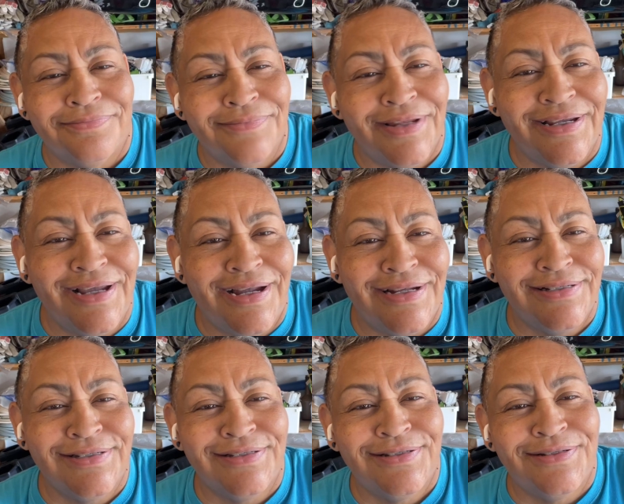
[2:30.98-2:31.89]
Hey
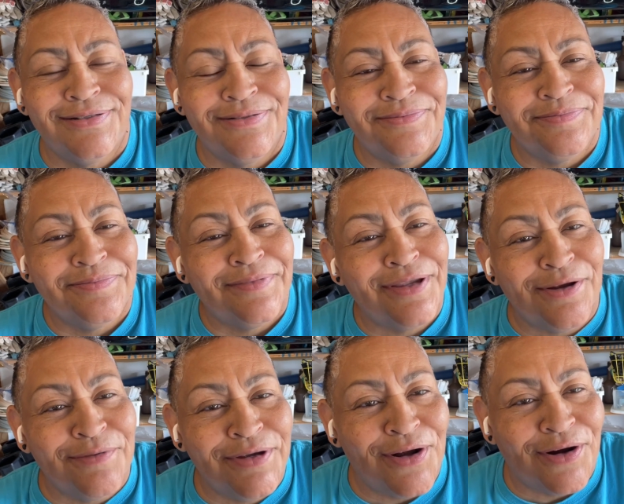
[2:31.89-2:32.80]
guys, here
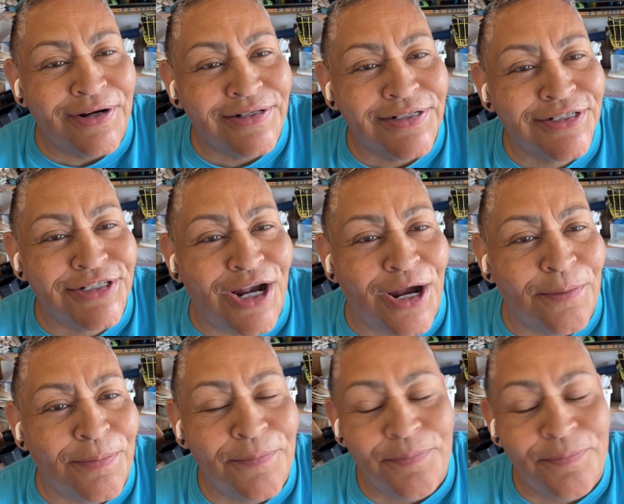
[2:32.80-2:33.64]
we are in the shop.